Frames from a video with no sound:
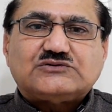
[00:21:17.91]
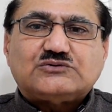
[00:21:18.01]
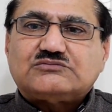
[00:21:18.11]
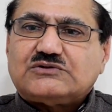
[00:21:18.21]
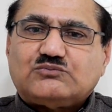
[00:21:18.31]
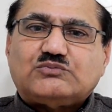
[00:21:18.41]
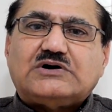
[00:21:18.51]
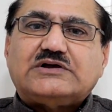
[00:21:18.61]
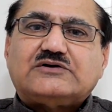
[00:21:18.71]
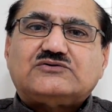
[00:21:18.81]
so
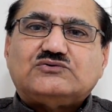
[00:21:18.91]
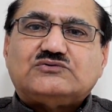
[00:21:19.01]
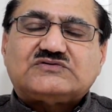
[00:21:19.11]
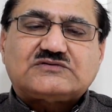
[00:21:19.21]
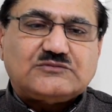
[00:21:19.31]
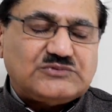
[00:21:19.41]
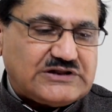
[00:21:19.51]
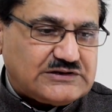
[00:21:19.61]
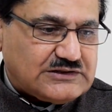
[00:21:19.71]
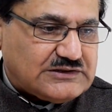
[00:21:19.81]
why are you
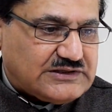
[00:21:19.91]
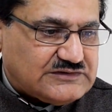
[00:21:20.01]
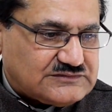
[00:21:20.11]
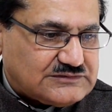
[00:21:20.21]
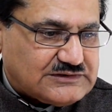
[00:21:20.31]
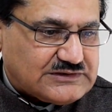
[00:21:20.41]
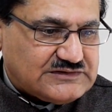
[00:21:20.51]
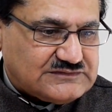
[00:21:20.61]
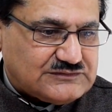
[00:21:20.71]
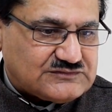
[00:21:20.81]
discriminating
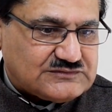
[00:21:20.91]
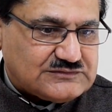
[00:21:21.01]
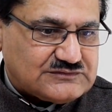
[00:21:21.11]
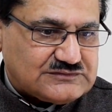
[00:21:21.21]
against this